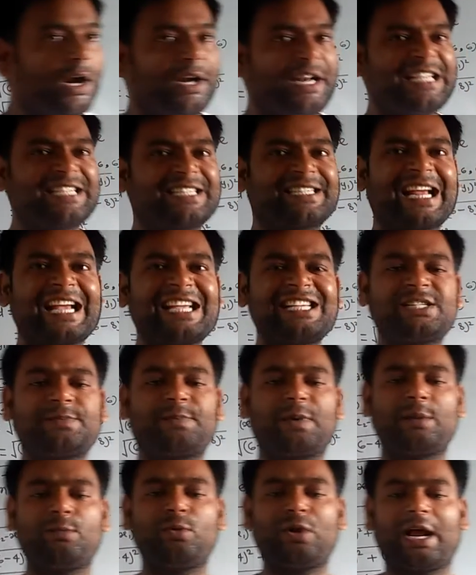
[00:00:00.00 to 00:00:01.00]
Distance
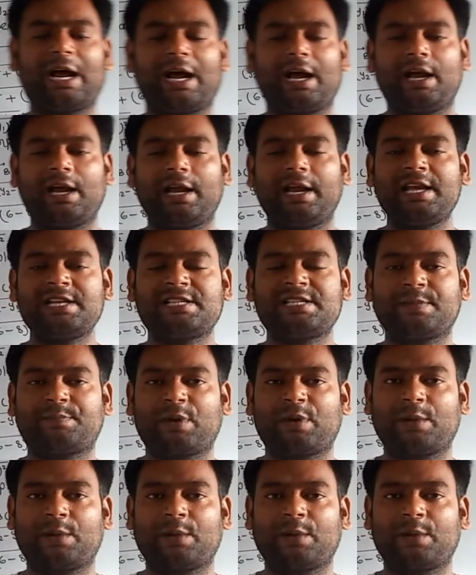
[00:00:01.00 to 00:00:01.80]
formula is a